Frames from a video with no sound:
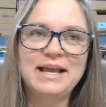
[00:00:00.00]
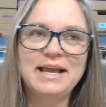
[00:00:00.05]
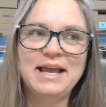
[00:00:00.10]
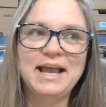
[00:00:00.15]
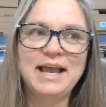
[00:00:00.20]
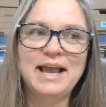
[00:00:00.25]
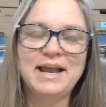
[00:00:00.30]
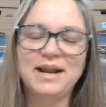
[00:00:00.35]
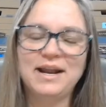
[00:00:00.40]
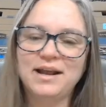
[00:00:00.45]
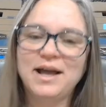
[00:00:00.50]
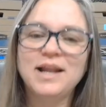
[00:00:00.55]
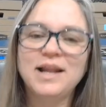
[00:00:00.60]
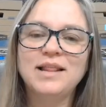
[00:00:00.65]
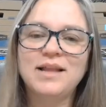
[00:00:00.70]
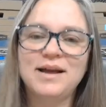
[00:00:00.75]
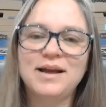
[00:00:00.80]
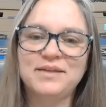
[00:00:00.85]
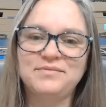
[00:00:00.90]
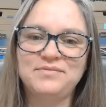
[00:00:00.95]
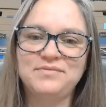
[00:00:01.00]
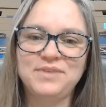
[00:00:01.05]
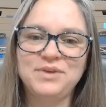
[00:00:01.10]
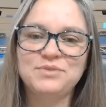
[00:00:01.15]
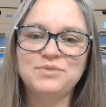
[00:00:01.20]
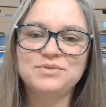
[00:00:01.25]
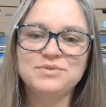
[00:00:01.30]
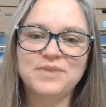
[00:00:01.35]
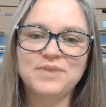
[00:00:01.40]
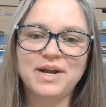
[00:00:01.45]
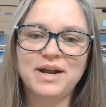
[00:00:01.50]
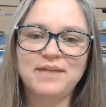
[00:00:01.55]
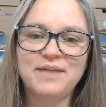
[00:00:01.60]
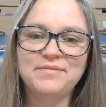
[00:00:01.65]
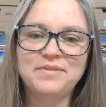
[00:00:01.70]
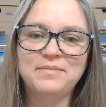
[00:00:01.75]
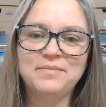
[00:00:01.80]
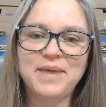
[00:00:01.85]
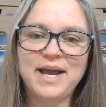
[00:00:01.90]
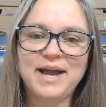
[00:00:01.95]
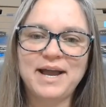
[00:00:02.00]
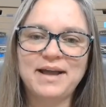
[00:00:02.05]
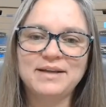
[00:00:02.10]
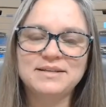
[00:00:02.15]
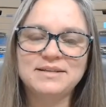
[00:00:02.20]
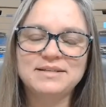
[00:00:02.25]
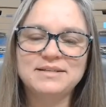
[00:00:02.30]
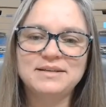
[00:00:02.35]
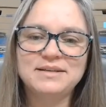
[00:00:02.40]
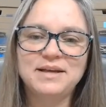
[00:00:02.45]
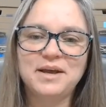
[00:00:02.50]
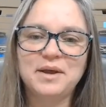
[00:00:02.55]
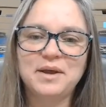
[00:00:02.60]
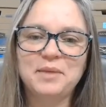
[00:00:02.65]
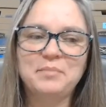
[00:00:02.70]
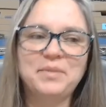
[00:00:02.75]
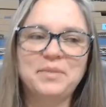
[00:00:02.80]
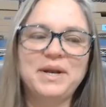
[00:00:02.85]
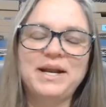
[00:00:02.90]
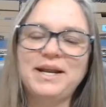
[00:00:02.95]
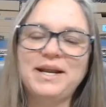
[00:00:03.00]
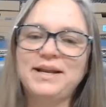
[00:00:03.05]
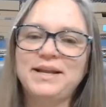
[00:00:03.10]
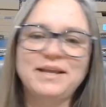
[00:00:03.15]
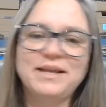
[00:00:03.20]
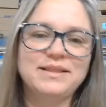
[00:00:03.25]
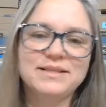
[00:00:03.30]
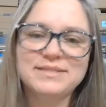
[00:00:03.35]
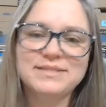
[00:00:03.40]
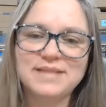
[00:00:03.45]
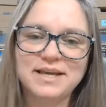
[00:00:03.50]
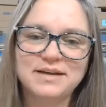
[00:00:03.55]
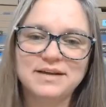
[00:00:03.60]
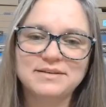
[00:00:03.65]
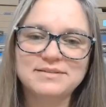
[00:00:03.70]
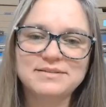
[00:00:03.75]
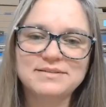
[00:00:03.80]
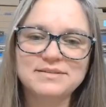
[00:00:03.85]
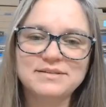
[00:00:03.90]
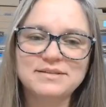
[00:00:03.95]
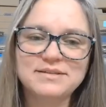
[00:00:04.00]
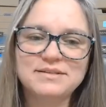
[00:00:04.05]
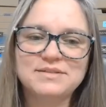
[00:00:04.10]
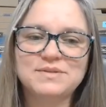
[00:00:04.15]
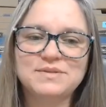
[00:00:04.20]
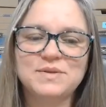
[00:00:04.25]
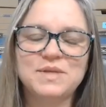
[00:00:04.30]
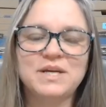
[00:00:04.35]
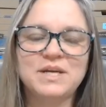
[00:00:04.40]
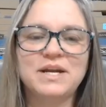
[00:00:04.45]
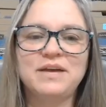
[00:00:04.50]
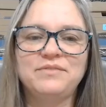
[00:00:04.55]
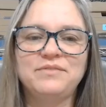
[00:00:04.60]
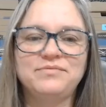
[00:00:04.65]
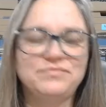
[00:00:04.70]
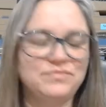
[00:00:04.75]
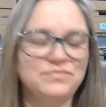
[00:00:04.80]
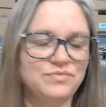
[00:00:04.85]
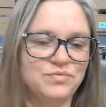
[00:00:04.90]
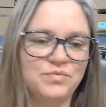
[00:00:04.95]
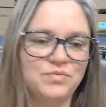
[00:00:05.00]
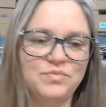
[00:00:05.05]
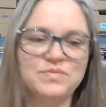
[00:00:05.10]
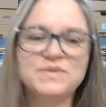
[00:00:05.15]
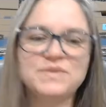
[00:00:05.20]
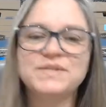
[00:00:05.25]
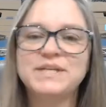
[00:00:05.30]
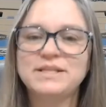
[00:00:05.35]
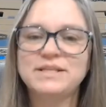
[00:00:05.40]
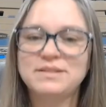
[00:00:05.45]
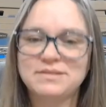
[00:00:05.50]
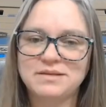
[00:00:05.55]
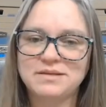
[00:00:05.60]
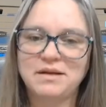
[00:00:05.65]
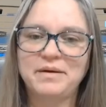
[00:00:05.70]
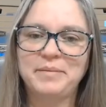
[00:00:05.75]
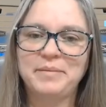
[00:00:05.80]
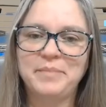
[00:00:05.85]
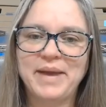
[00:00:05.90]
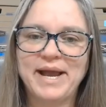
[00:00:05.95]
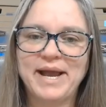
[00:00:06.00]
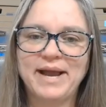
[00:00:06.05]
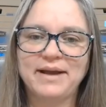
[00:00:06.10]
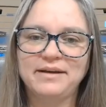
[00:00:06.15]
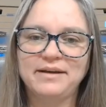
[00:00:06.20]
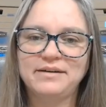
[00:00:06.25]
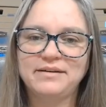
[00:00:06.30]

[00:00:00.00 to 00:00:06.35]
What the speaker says: and I got a lot of views right off the bat, but I didn't get the sales. So then I've since gone back.